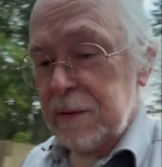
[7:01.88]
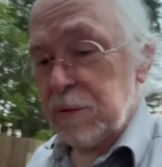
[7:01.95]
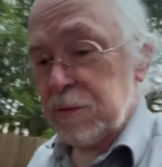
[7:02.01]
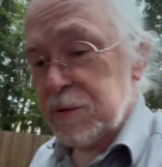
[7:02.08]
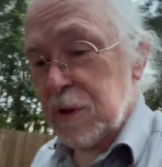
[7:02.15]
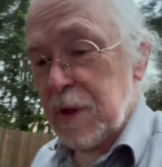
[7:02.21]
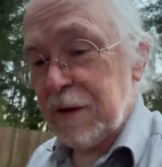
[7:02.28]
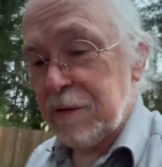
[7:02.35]
it was
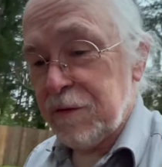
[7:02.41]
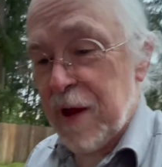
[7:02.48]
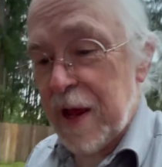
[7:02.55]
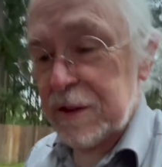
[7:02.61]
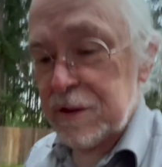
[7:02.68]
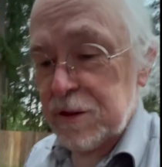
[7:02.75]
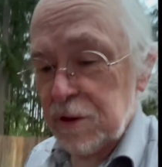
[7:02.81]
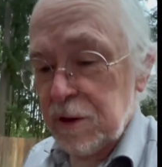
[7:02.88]
a lot
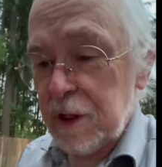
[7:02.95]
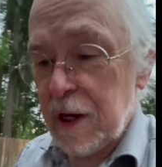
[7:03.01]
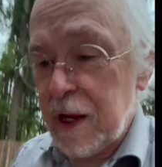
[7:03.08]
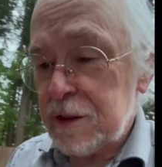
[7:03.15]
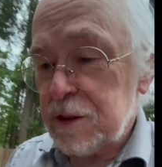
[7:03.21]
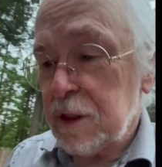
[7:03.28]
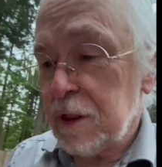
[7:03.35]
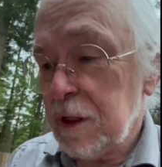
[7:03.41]
faster. And
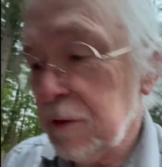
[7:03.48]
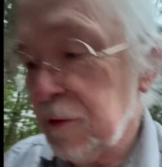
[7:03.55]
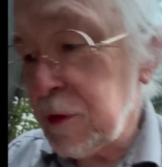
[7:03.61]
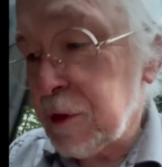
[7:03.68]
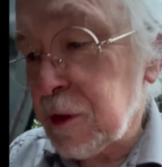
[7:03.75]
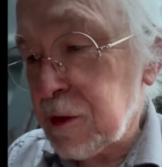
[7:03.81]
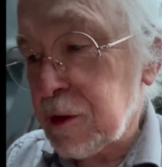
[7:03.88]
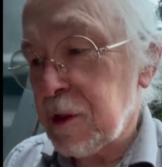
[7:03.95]
actually, if you
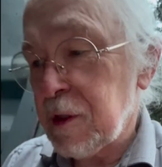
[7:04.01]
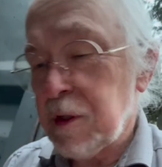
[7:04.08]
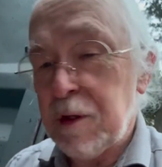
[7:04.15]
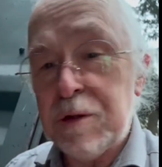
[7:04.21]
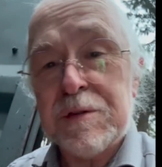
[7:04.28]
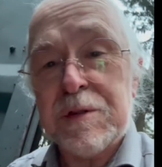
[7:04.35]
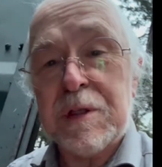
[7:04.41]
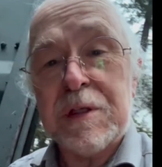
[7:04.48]
just
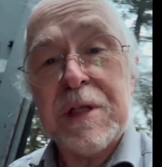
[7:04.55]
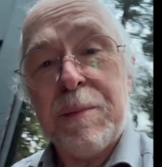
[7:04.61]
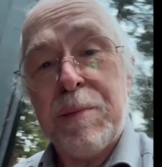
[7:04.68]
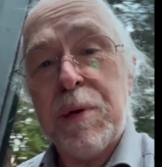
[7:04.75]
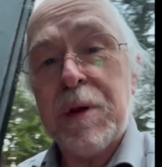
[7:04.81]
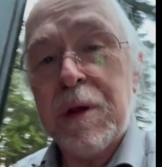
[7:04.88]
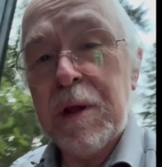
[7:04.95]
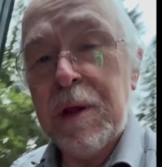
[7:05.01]
use the tip
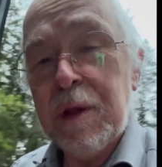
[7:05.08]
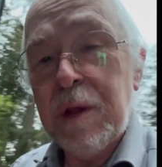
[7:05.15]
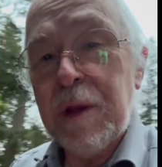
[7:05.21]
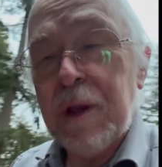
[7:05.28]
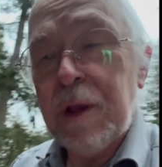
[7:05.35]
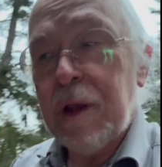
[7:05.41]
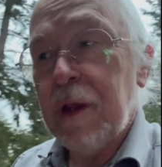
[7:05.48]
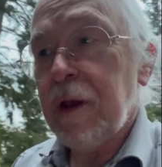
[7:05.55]

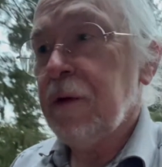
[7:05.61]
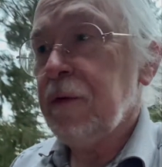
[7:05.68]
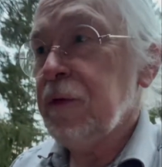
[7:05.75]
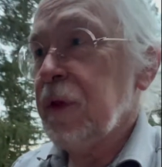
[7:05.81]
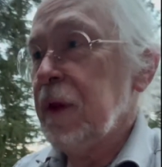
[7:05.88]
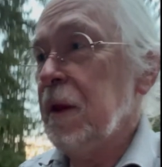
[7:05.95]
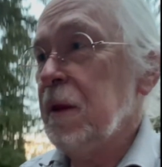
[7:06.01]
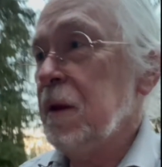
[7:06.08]
of
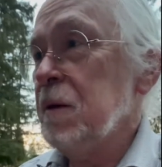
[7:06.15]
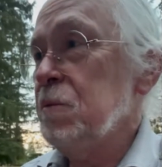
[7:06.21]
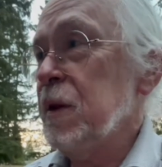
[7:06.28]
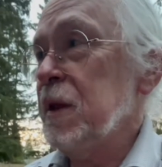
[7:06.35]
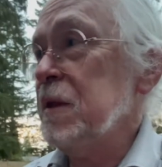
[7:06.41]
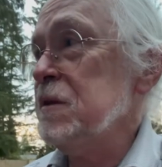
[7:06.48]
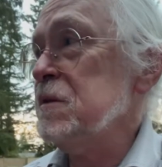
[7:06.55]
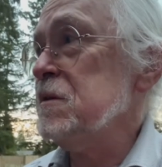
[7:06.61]
the
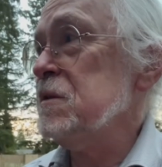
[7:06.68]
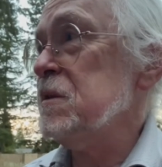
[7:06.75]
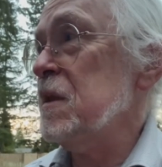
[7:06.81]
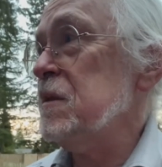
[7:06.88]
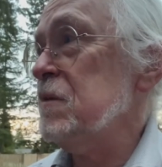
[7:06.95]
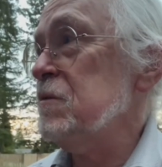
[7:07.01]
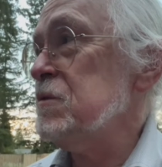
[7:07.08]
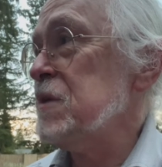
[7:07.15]
pins, then
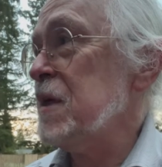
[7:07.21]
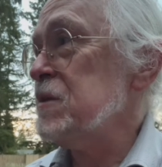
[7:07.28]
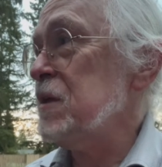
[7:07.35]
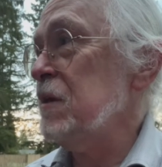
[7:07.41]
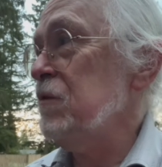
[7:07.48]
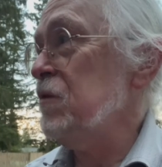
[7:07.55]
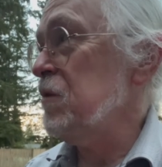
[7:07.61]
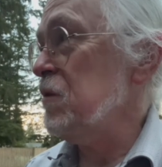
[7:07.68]
it was
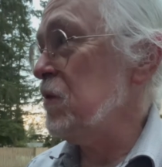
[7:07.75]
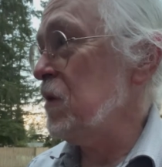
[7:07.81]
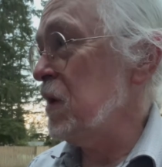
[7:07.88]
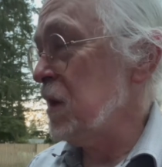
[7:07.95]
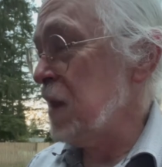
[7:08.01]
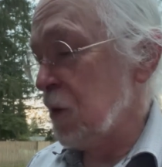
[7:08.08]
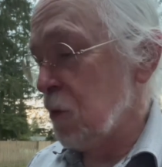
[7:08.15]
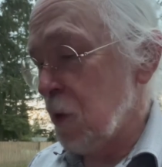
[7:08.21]
actually a
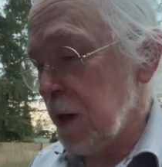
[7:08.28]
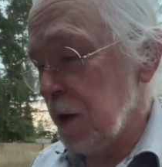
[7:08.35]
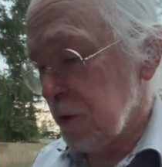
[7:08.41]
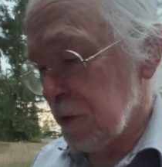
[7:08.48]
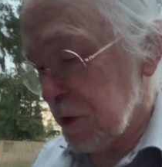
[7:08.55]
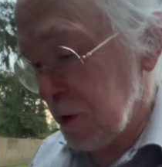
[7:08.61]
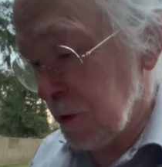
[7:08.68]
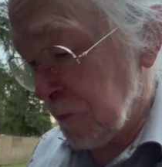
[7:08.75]
lot quieter
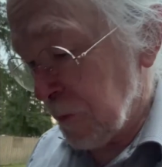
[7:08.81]
too.